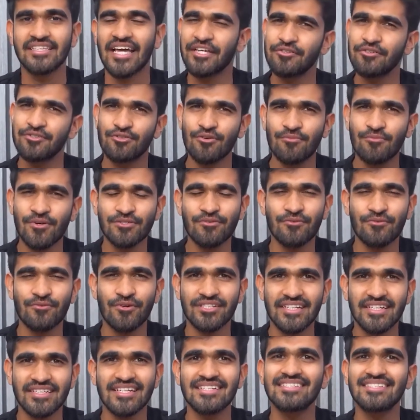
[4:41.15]
Thank you so much for
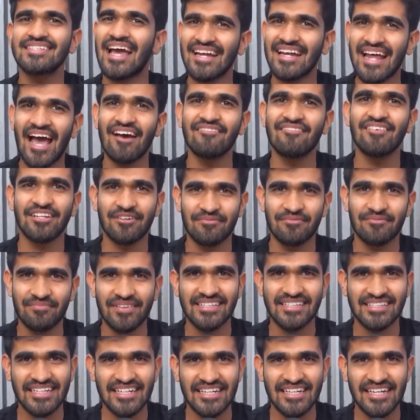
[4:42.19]
watching this and have an
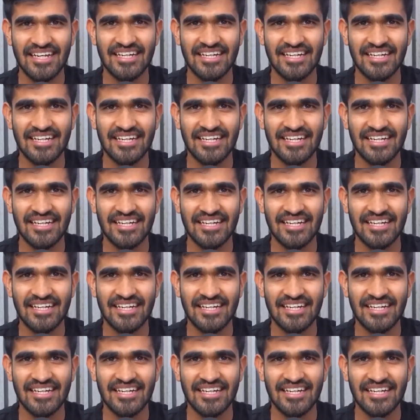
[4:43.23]
amazing